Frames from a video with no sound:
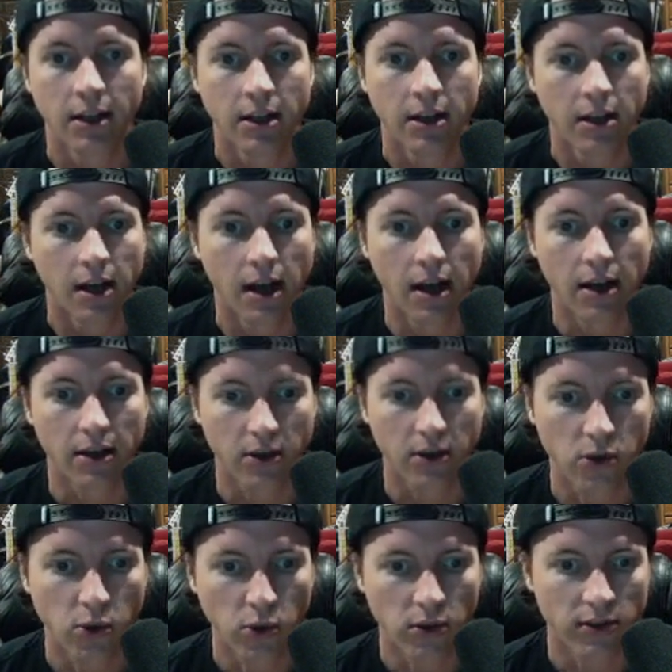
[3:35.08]
Uh,
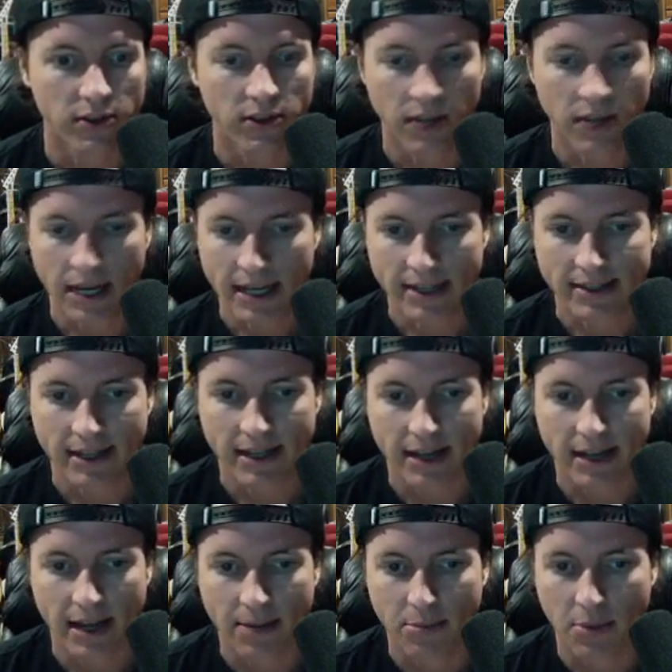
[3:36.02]
cool. So, like I said,
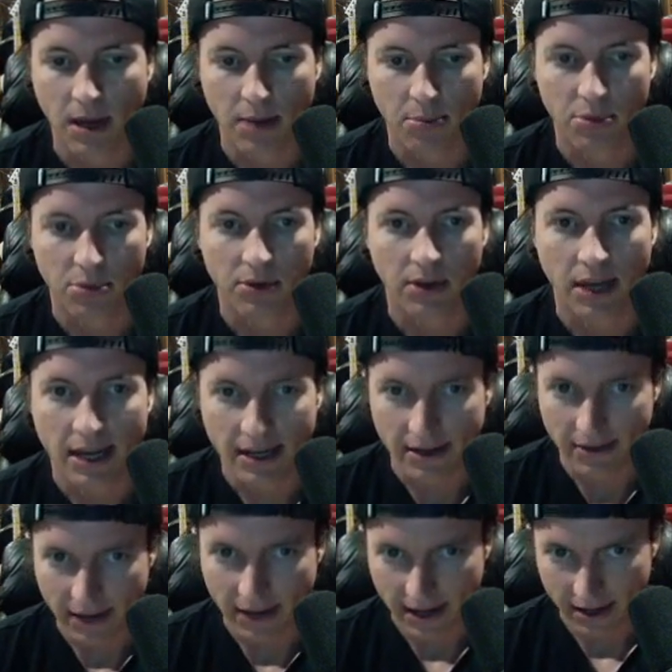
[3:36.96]
I, I
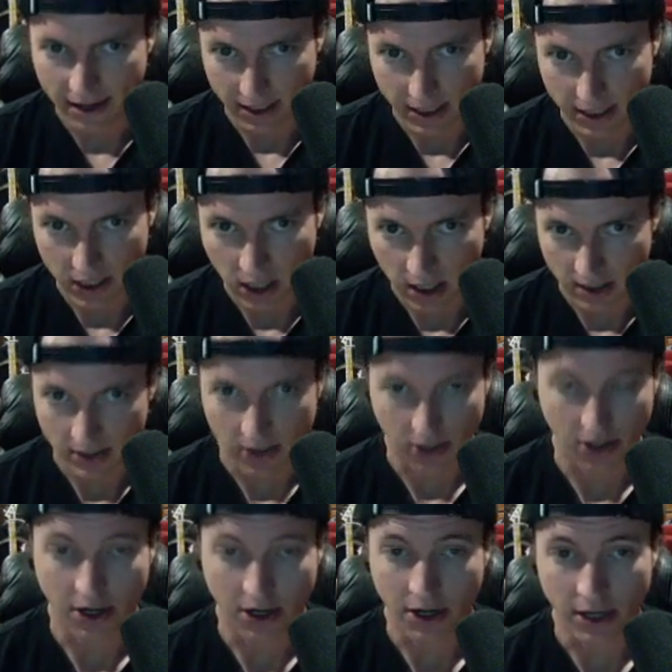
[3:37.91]
played that on guitar, so
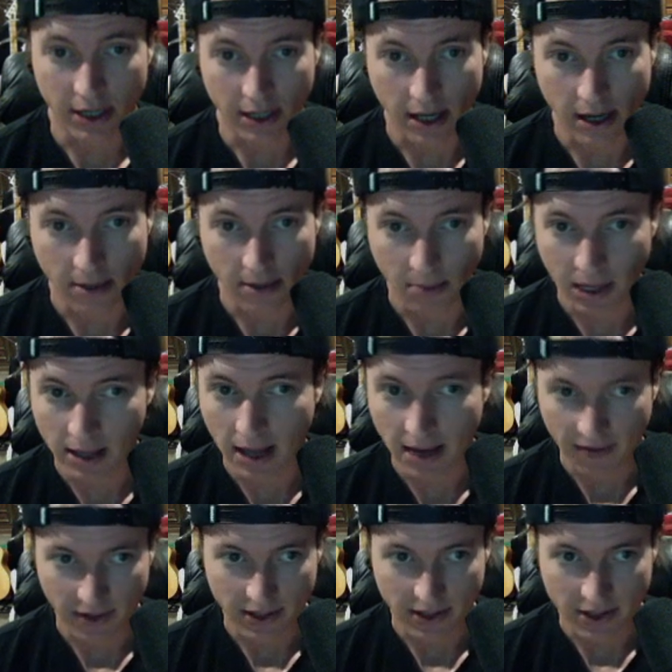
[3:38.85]
you're hearing uh, my
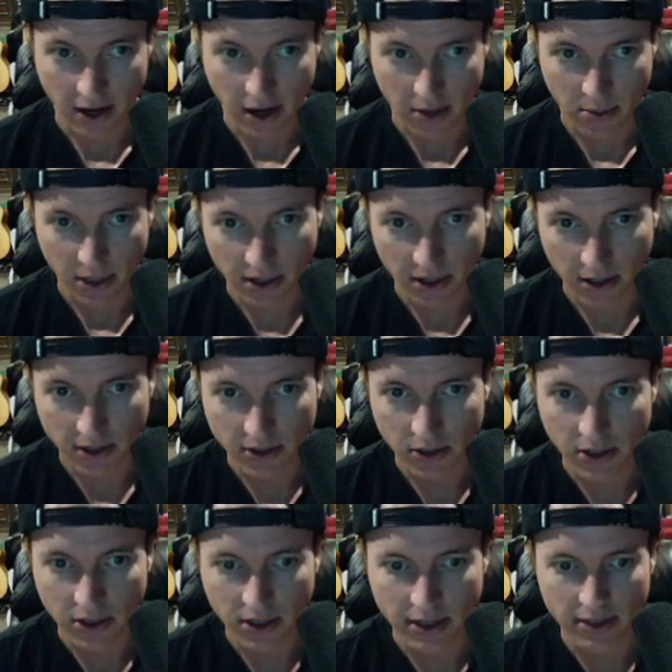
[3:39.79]
live guitar, but you're also
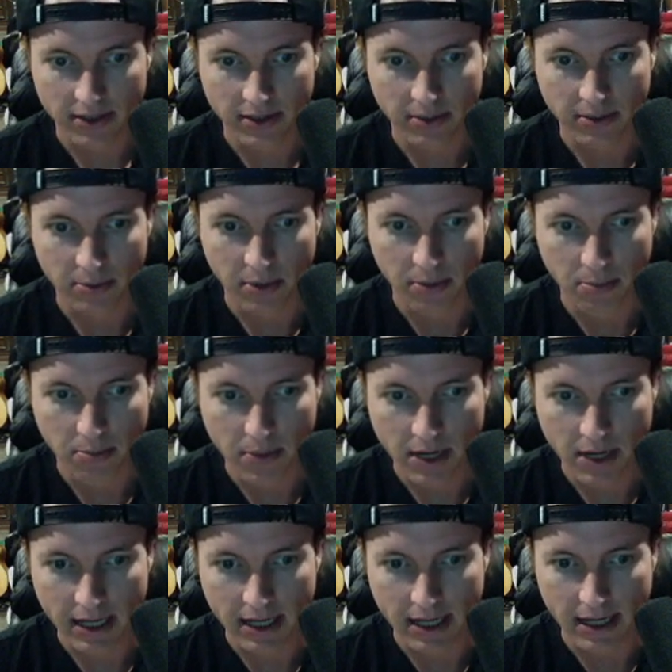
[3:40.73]
hearing some
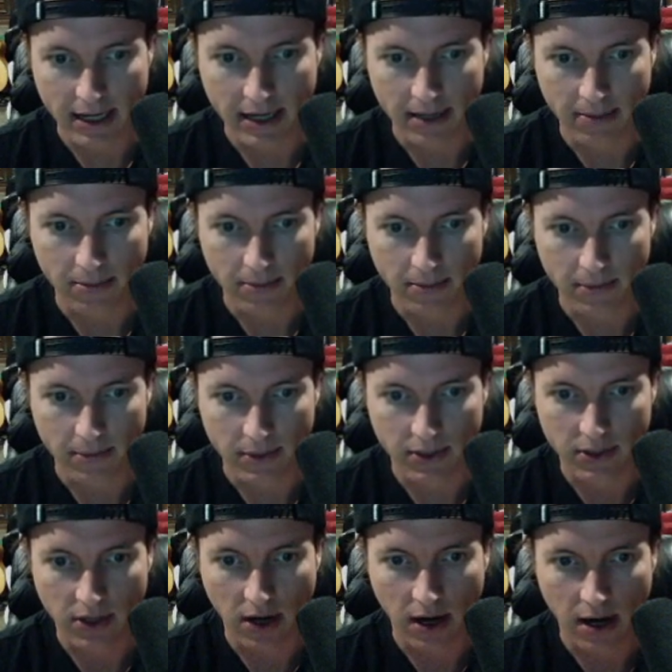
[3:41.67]
MIDI um,
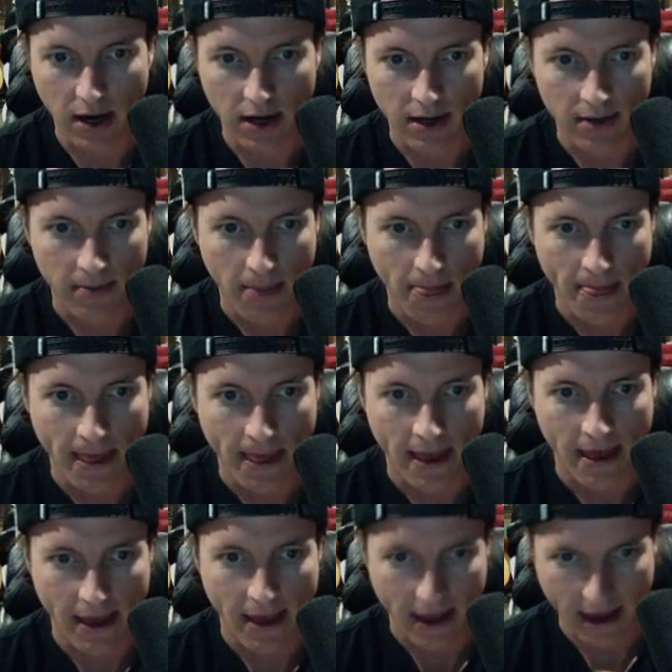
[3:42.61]
guitar.
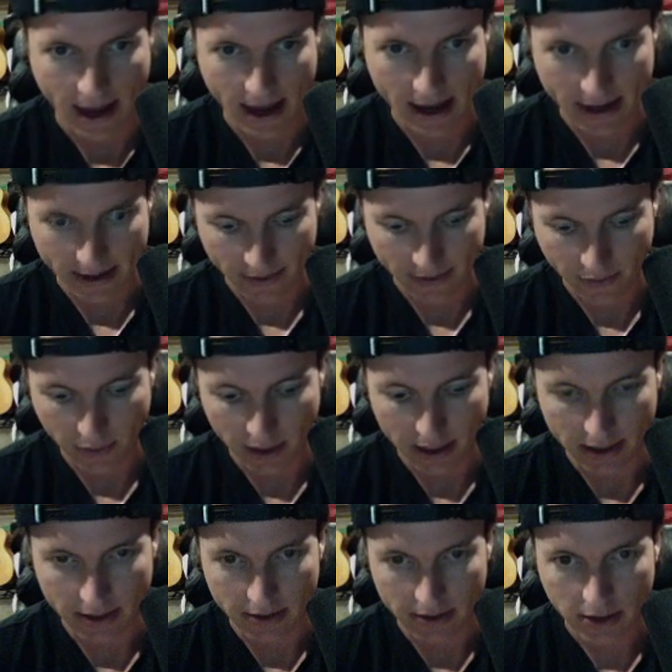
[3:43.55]
And if
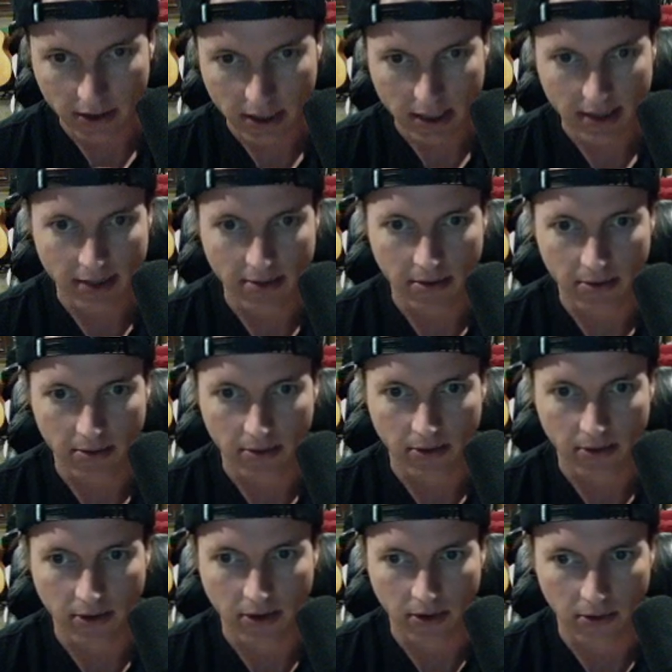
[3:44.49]
we look at the
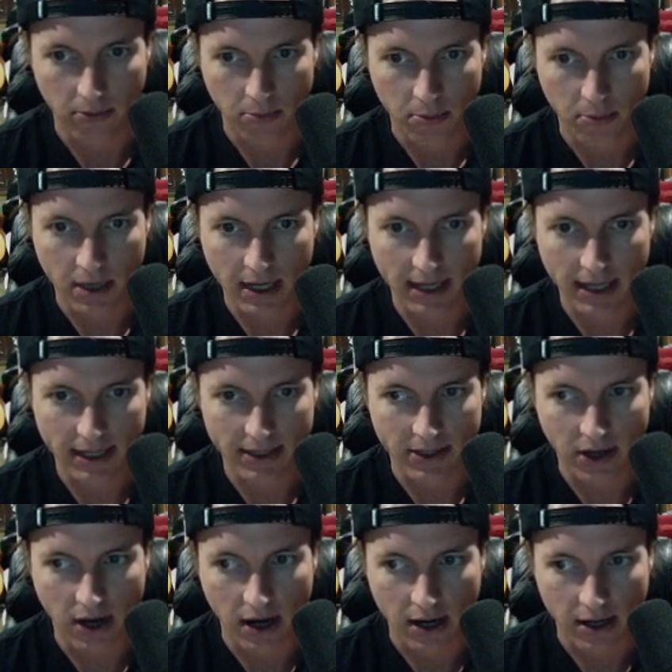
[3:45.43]
the MIDI
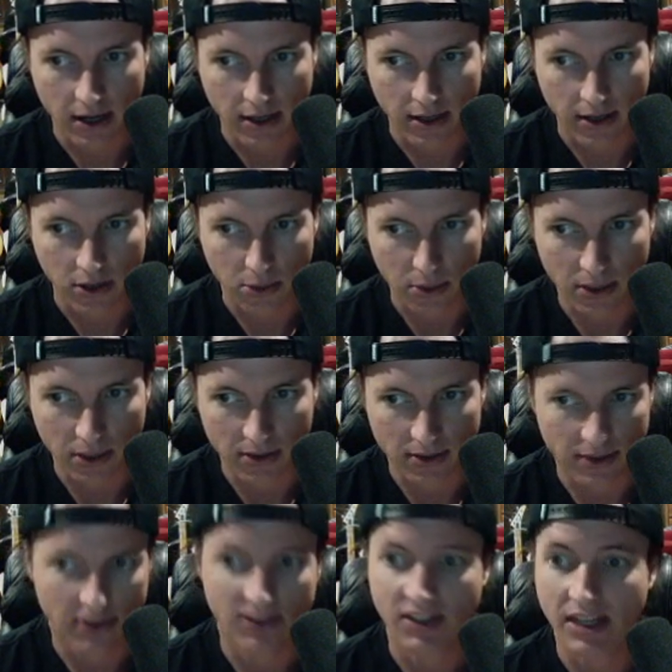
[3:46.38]
guitar, you'll be able
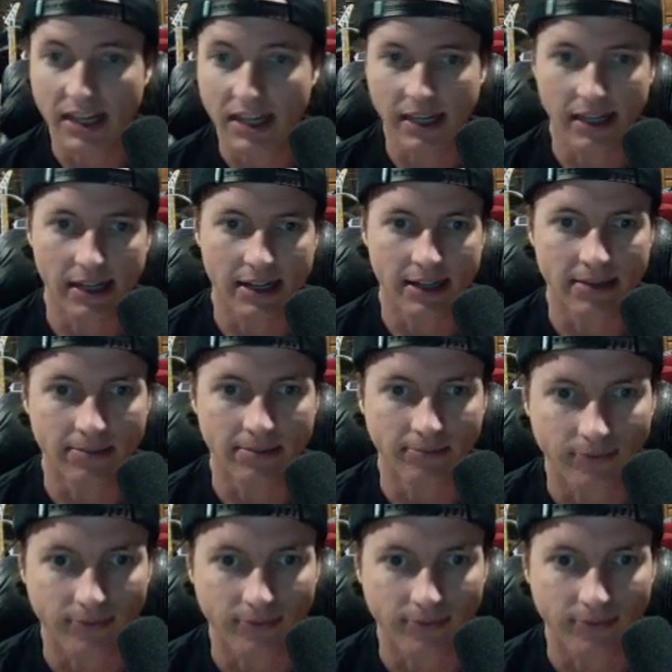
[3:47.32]
to see um,